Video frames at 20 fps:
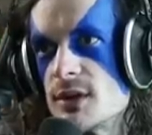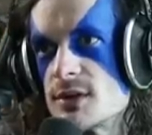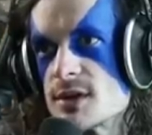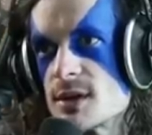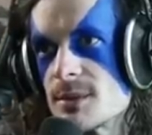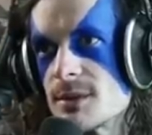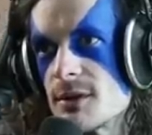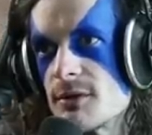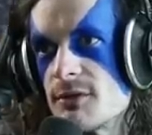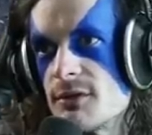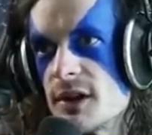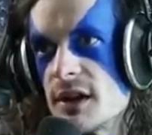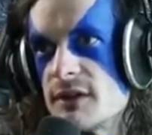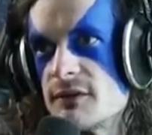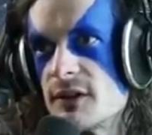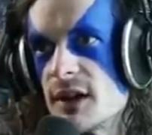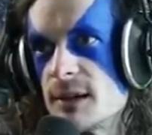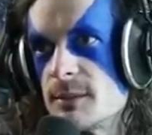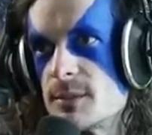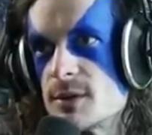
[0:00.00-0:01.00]
up to five
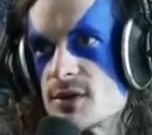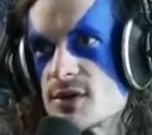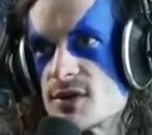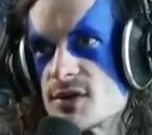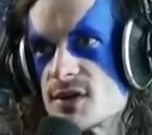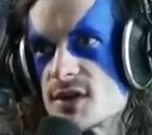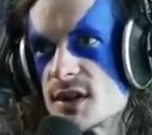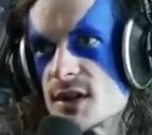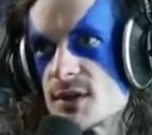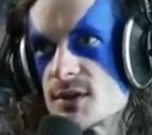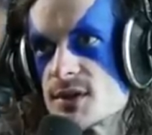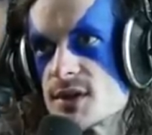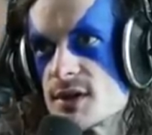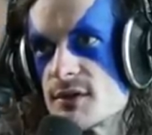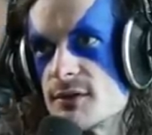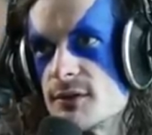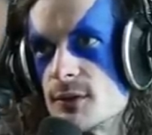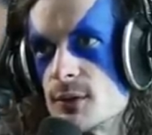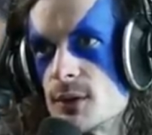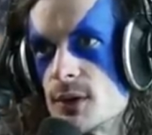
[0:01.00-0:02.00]
Vipers and Serral's at
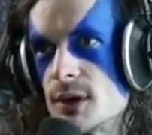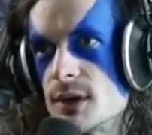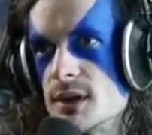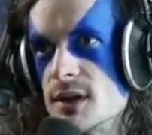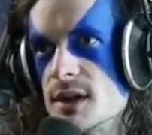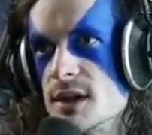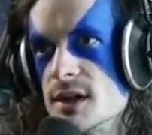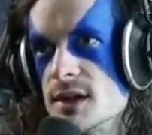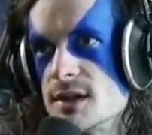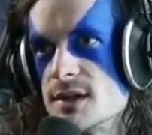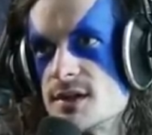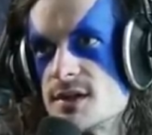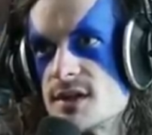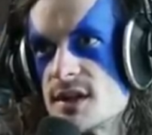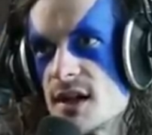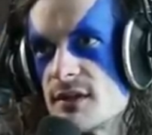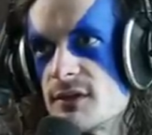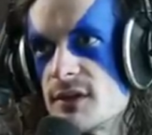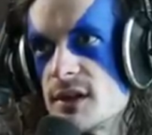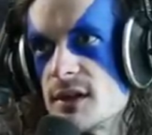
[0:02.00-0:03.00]
four.
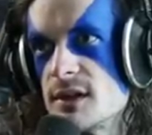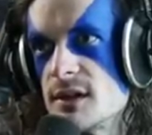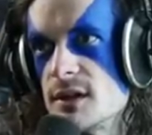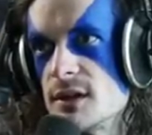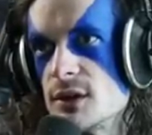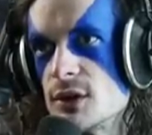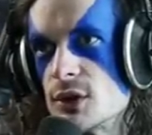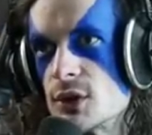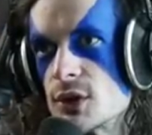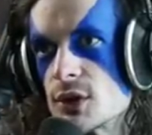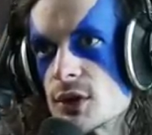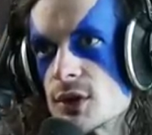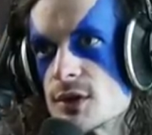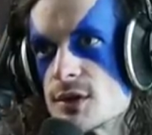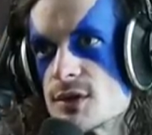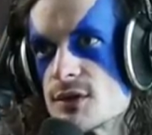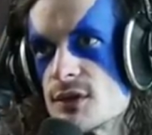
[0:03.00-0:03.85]
Seven Lurkers for